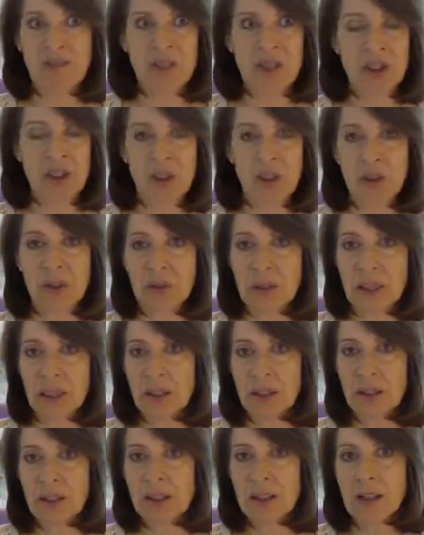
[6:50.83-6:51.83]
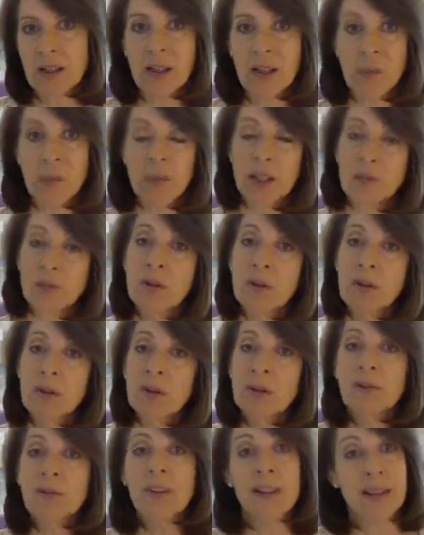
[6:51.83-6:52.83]
You certainly could. And then when you
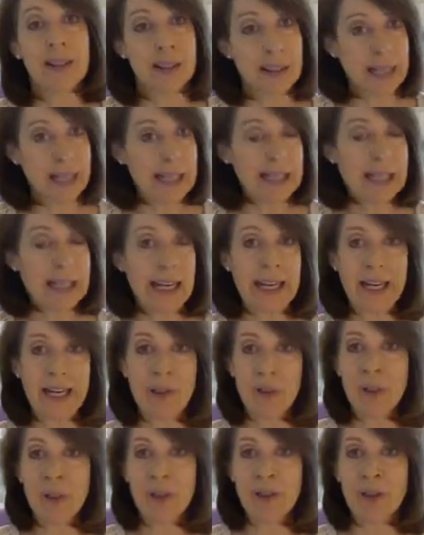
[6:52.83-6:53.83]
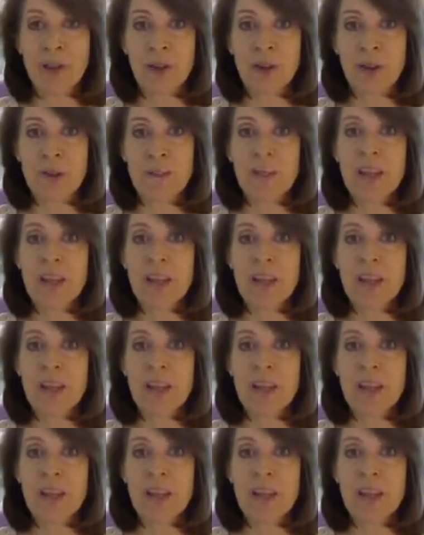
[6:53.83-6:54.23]
move, you take it with you.